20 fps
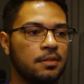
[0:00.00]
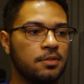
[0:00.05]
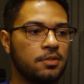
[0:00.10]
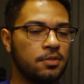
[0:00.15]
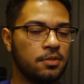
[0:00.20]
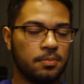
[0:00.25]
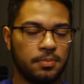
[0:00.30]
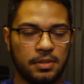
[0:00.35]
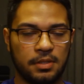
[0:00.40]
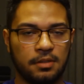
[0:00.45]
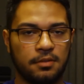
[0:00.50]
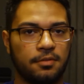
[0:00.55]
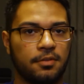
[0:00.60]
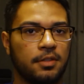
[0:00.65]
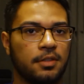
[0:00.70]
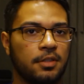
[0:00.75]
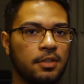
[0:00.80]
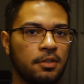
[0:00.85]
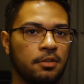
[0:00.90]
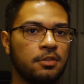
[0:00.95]
should be
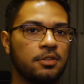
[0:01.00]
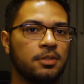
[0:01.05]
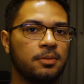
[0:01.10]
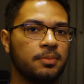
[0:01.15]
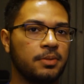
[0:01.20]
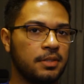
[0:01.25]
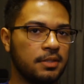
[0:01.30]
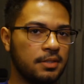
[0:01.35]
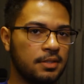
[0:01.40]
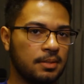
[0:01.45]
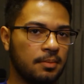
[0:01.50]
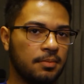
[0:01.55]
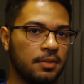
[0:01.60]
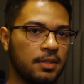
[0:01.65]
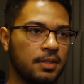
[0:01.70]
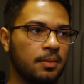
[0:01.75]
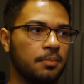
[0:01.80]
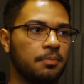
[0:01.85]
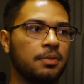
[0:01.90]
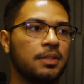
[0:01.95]
different. You know, it should be
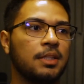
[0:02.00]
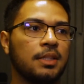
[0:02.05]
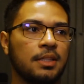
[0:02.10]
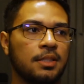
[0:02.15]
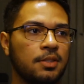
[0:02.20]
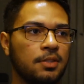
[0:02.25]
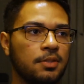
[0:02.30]
something completely